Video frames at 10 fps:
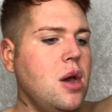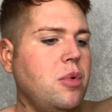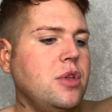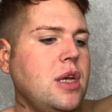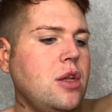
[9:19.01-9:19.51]

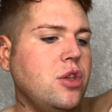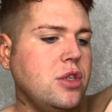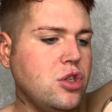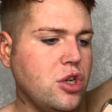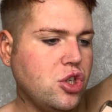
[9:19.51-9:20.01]
But there's
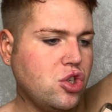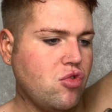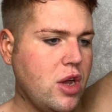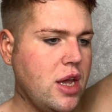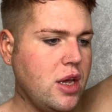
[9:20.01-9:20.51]
no
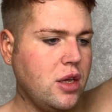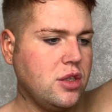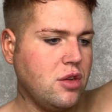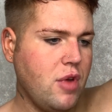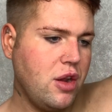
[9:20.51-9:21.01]

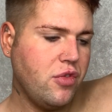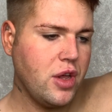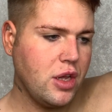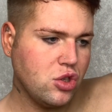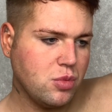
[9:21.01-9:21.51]
streaks or anything.
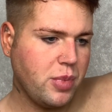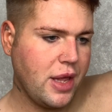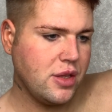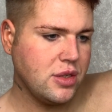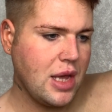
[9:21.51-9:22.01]
It just
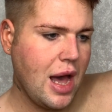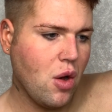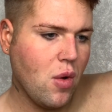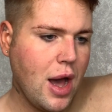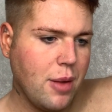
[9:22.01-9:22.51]
blends
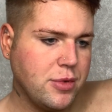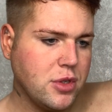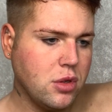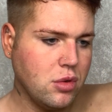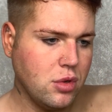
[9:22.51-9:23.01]
out
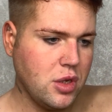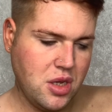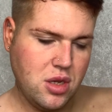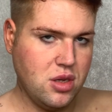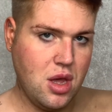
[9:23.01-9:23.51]

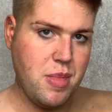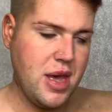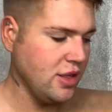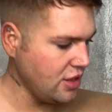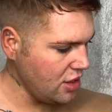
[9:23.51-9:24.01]
absolutely
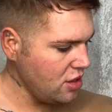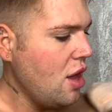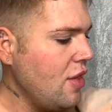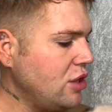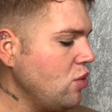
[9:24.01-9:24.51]
amazing,
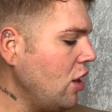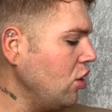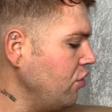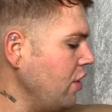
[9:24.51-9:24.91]
and that's what I love.